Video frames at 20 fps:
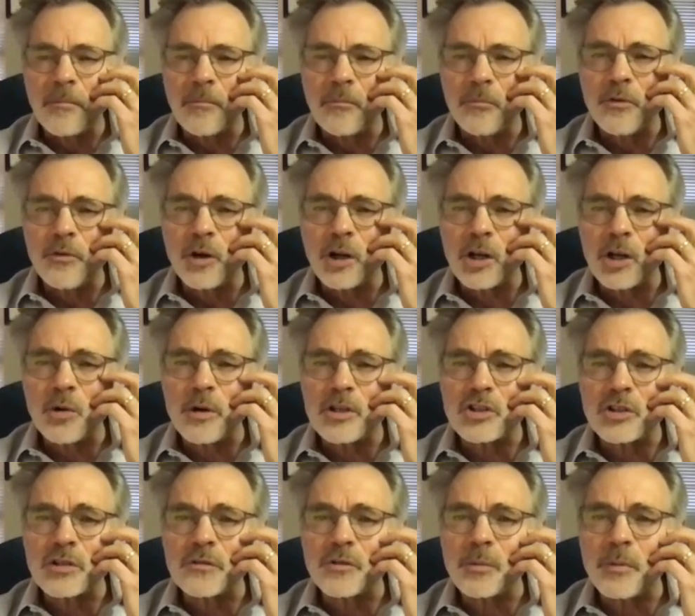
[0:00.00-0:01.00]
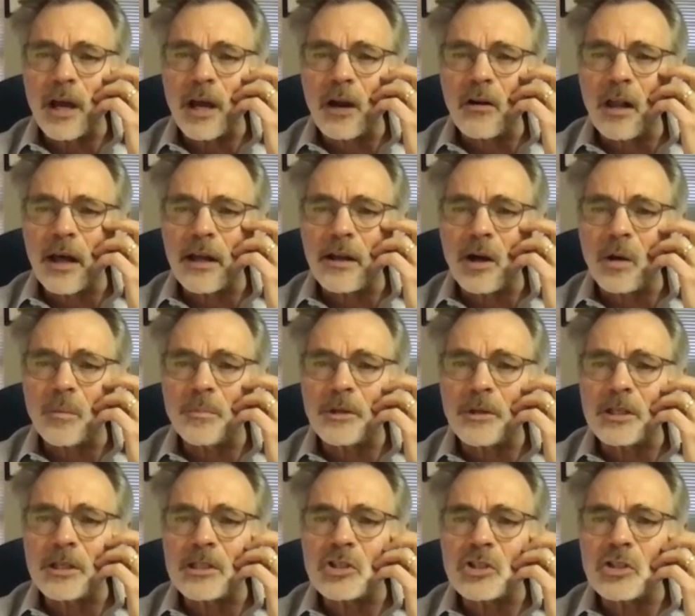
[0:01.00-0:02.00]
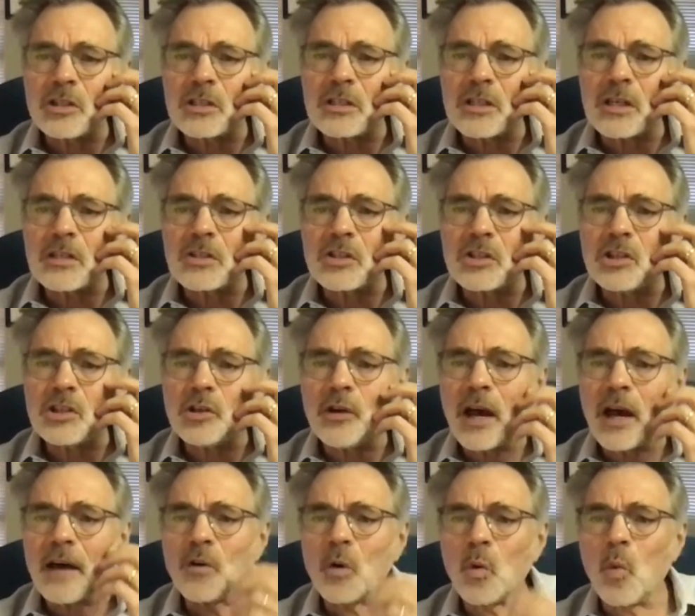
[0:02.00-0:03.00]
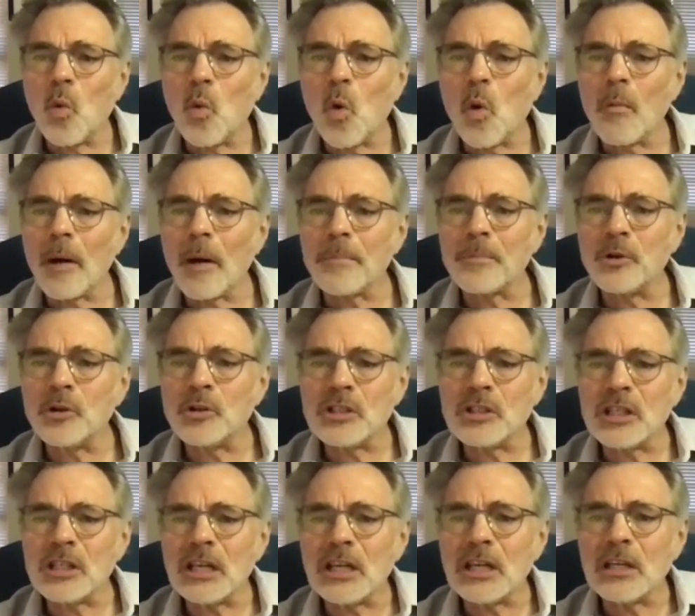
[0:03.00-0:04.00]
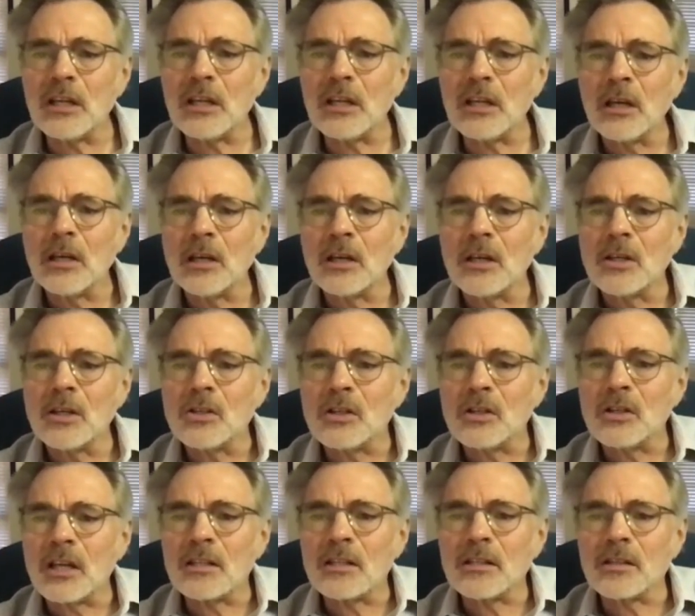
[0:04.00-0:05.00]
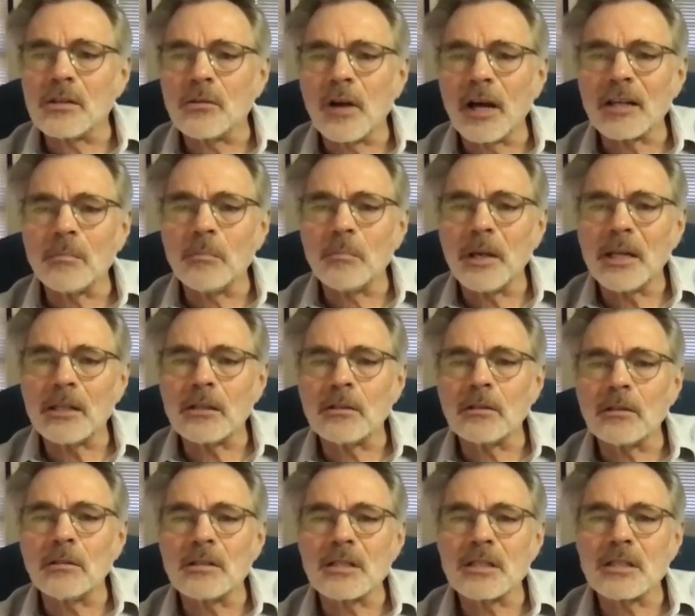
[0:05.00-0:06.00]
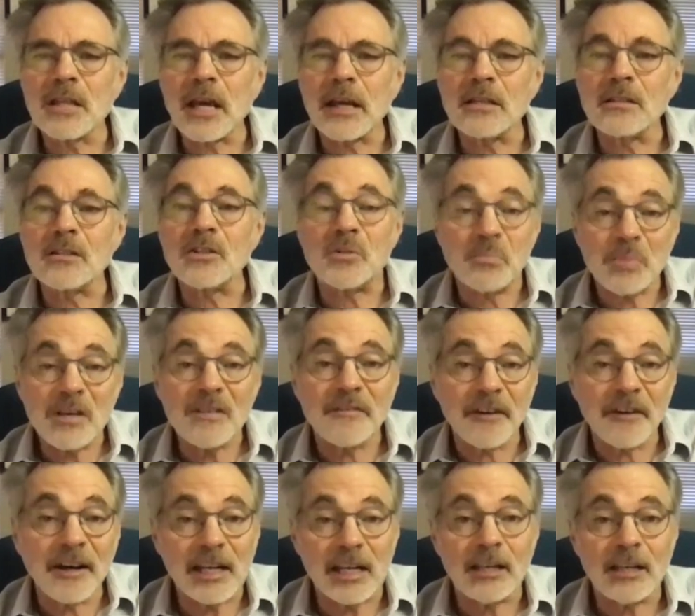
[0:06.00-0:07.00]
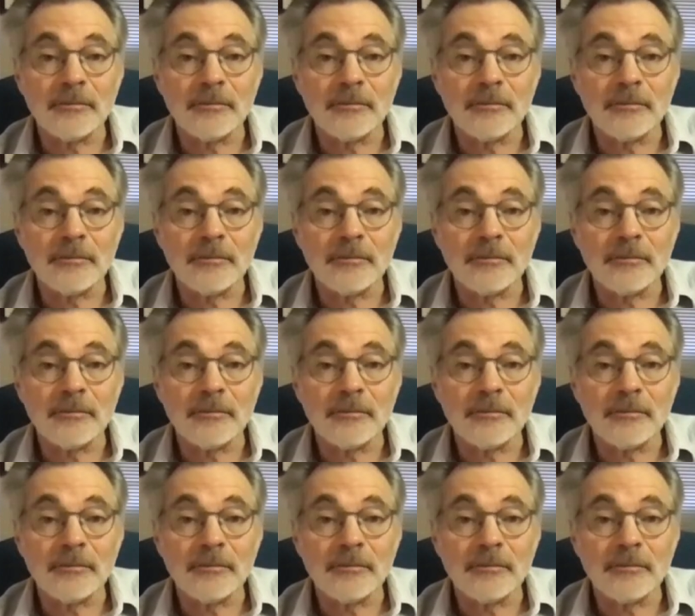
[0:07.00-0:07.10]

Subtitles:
We've got a question from Caroline Hopkins. She says, do you have a warm-up routine to get into the right mental state to be funny?